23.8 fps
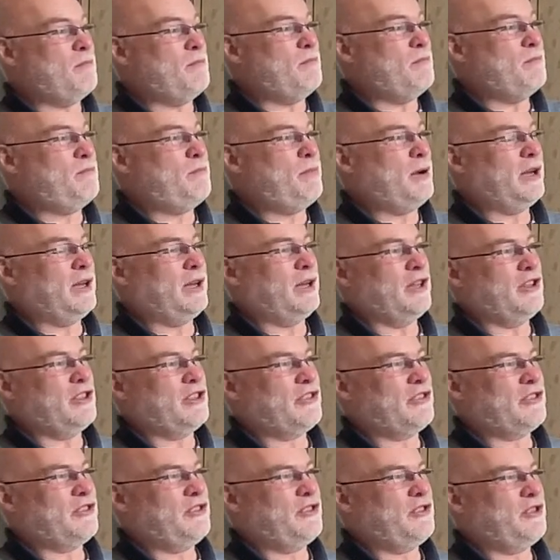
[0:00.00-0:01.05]
But
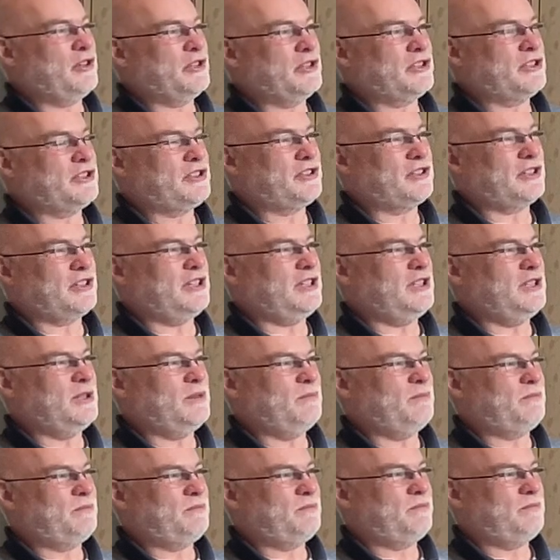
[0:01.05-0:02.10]
there's, in
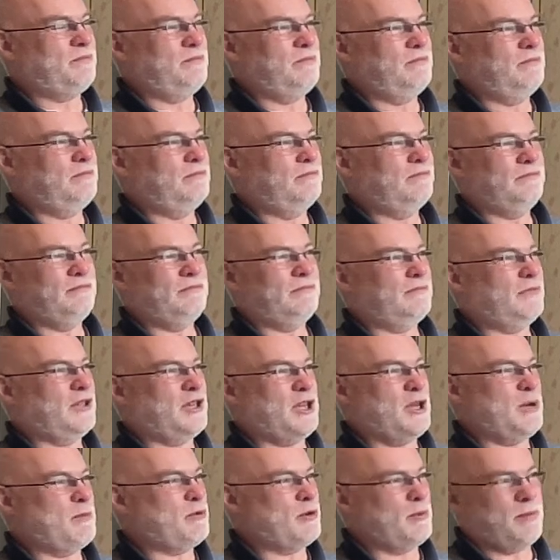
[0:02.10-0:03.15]
the
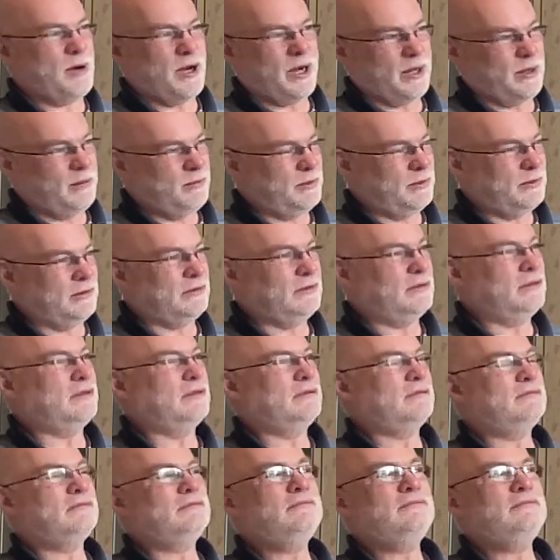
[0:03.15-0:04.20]
Hebrew
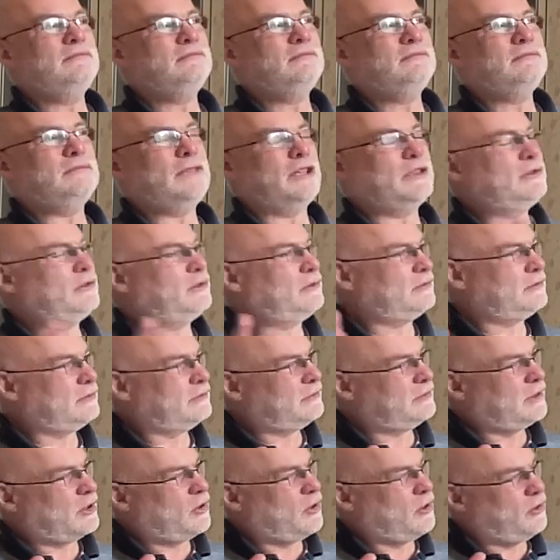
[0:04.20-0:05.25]
Bible, I don't
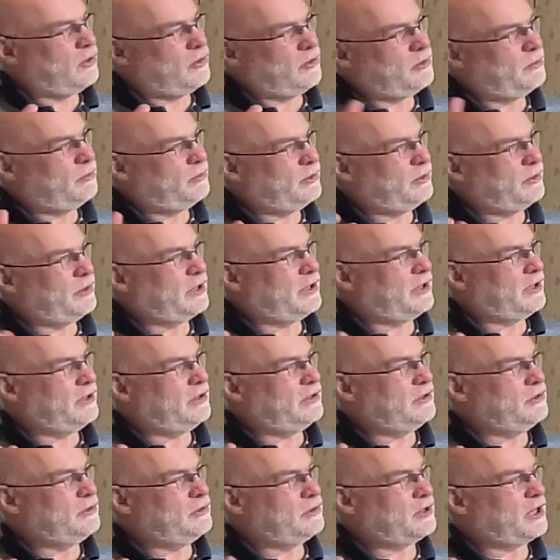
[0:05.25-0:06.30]
recall them doing it in
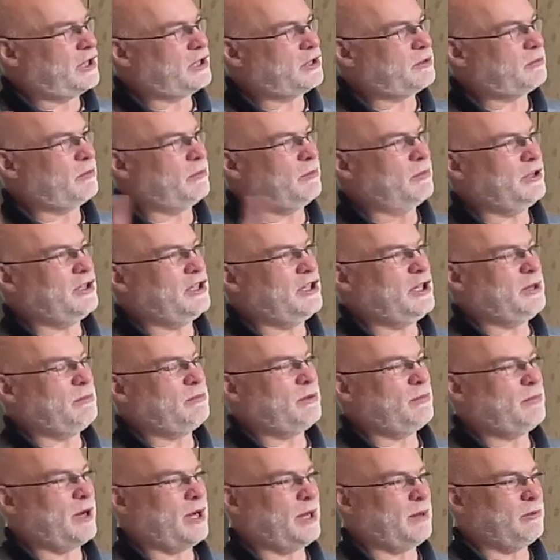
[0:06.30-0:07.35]
the New Testament, but in the
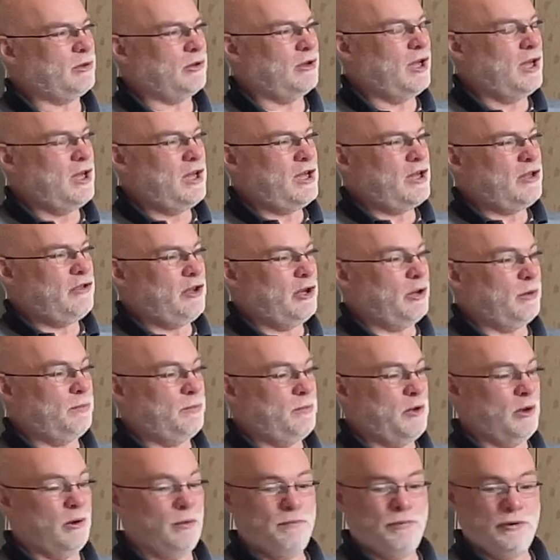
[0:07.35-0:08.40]
Hebrew Bible,
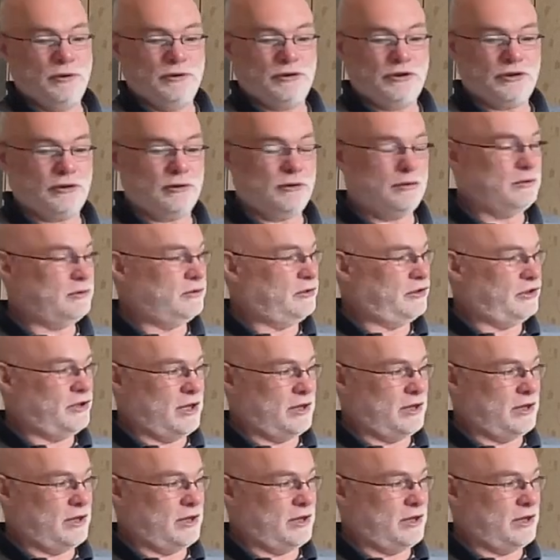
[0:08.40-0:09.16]
they'll put stones